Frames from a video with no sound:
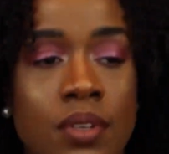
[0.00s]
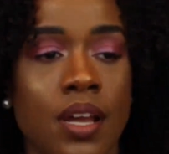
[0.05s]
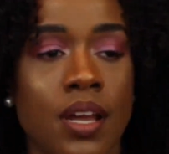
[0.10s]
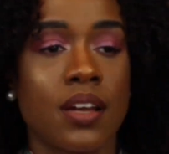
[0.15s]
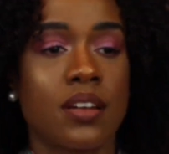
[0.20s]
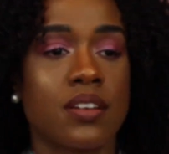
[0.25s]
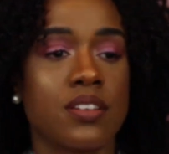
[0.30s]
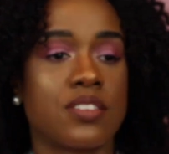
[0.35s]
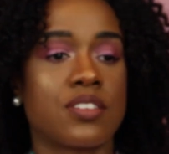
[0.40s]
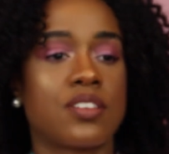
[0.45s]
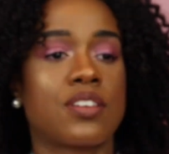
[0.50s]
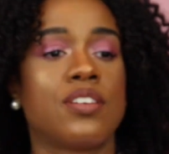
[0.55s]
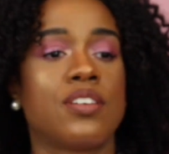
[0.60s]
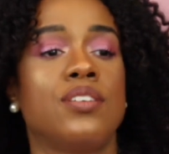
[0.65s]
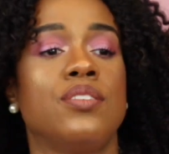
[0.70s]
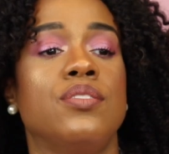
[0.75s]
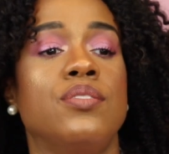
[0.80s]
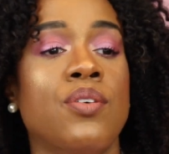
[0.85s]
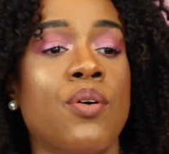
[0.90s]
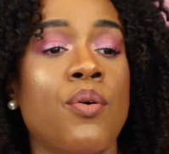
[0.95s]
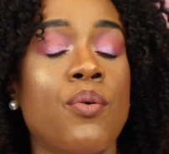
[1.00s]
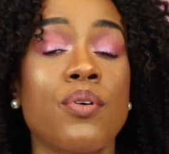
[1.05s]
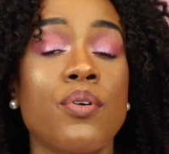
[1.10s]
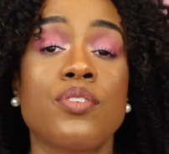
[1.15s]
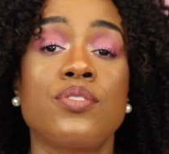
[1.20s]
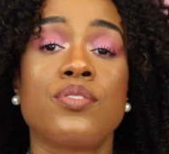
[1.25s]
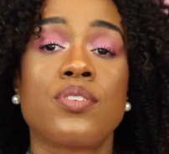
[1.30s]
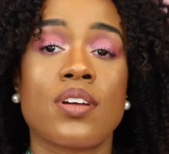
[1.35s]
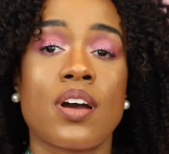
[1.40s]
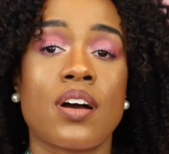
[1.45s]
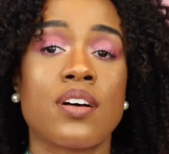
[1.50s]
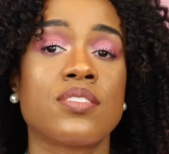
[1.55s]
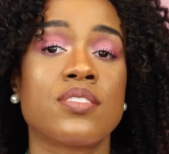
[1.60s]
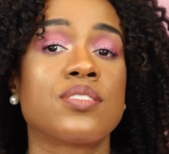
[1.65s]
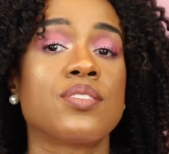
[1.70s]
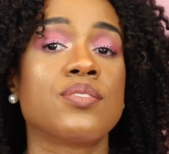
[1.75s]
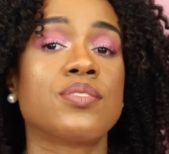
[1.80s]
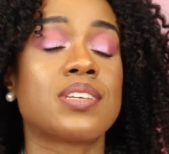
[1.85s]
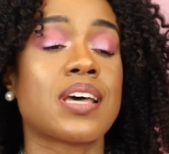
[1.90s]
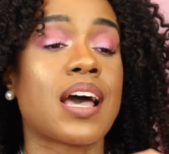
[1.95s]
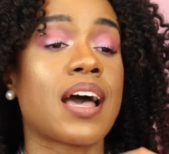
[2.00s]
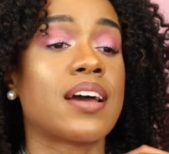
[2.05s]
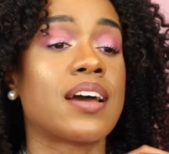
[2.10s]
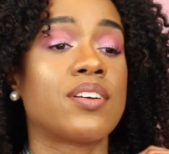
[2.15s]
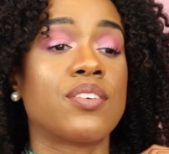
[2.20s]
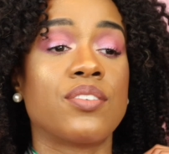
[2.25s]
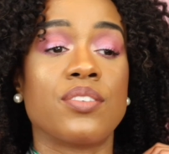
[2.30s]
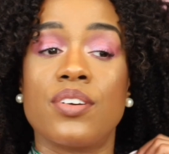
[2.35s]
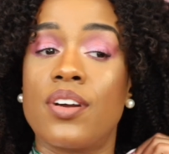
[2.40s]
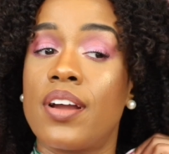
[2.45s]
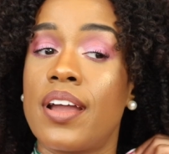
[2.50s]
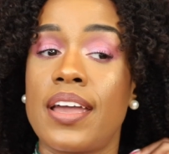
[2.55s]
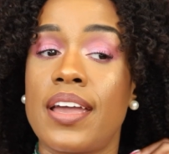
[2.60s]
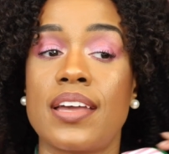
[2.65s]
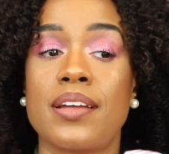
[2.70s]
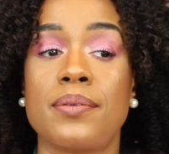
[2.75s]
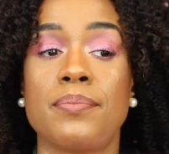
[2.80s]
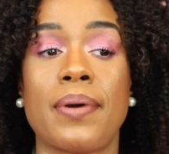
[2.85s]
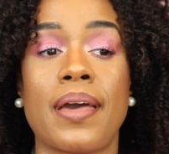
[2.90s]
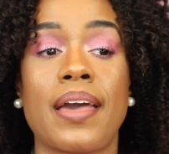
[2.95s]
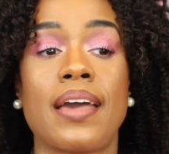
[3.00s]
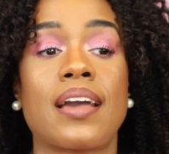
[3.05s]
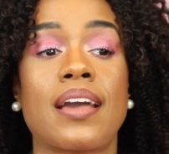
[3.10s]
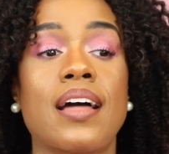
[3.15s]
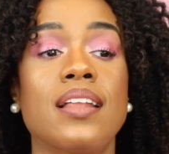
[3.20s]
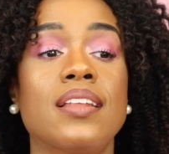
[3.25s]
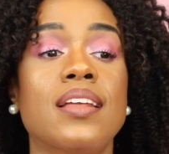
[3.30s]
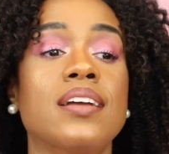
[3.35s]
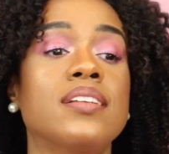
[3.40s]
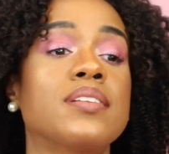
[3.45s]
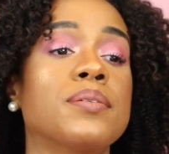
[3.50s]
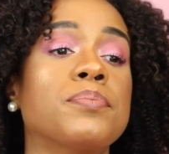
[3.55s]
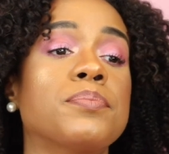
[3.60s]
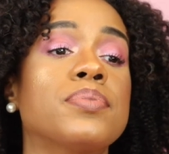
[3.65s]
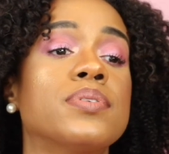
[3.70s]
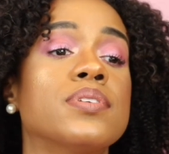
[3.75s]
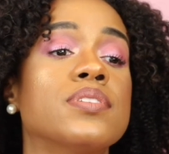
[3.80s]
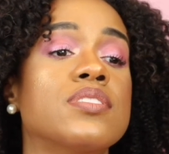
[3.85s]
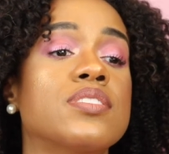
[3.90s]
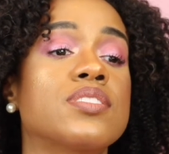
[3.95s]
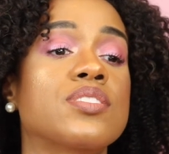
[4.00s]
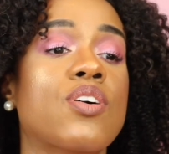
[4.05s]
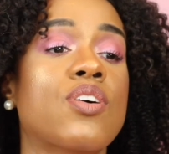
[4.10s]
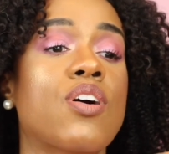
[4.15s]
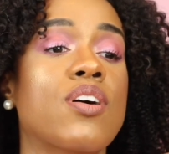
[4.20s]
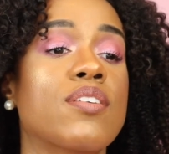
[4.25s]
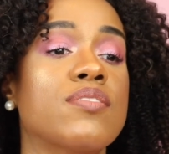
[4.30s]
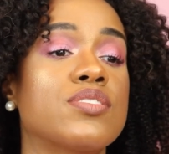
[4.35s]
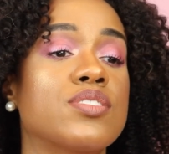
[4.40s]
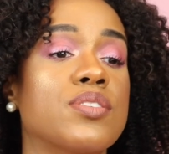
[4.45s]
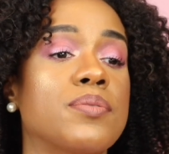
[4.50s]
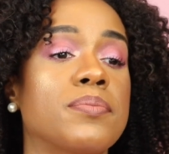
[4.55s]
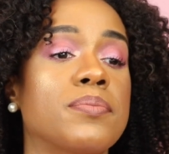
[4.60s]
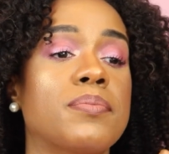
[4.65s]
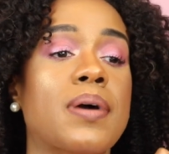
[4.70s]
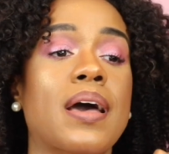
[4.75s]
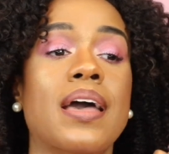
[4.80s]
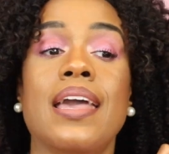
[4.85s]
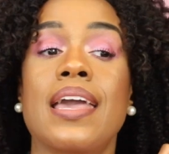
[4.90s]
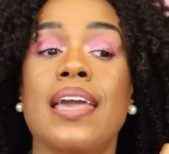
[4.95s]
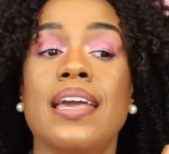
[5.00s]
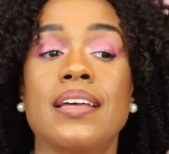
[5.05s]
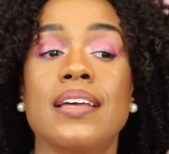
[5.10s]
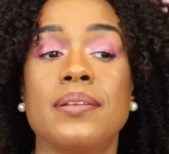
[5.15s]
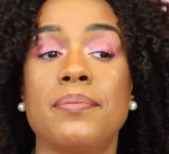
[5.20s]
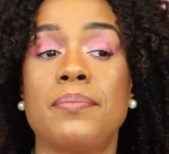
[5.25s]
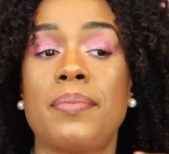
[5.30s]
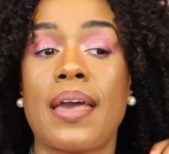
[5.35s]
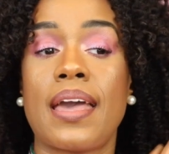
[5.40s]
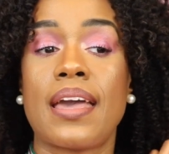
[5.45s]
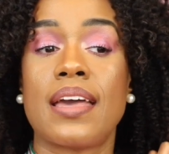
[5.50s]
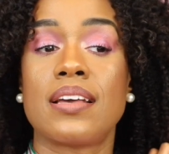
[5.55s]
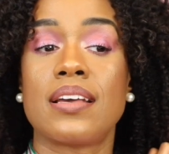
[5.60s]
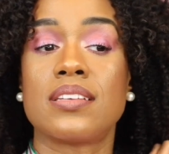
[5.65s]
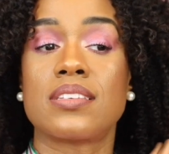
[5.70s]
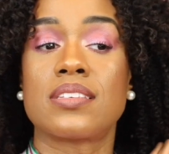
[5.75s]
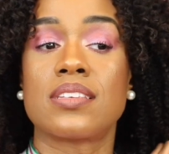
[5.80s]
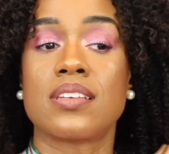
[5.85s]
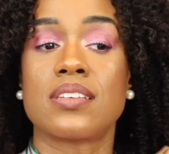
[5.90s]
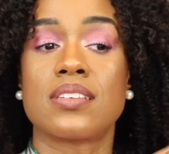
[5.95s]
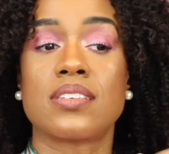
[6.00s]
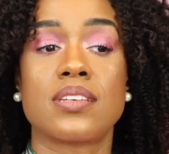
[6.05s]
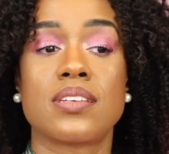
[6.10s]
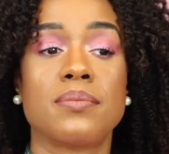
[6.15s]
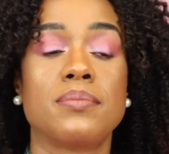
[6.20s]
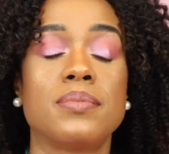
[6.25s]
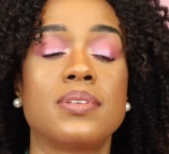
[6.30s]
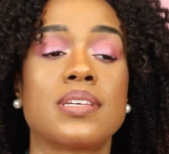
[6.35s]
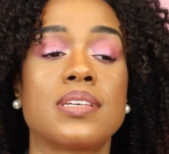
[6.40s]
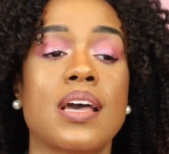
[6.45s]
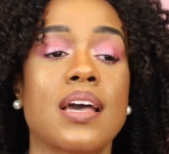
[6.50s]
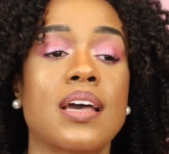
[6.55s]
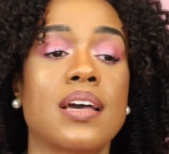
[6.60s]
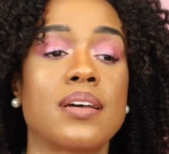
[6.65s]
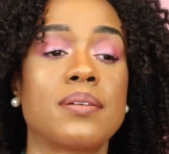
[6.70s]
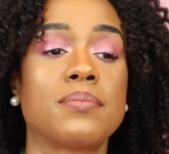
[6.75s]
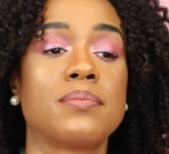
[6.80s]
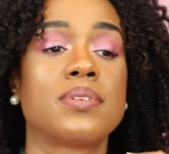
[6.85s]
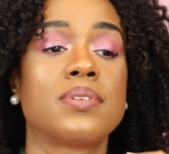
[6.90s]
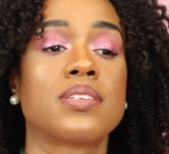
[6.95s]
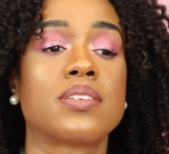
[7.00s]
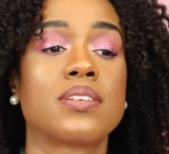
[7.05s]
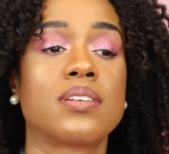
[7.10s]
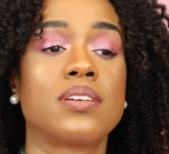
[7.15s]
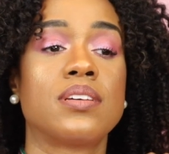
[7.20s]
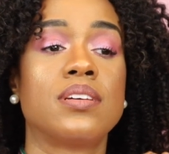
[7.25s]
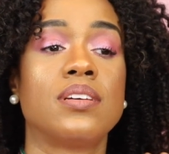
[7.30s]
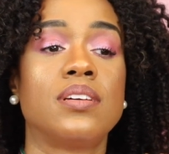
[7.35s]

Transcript: That is cute. Or you can also tie it on your handbag. I like to put scarves on my handbags sometimes.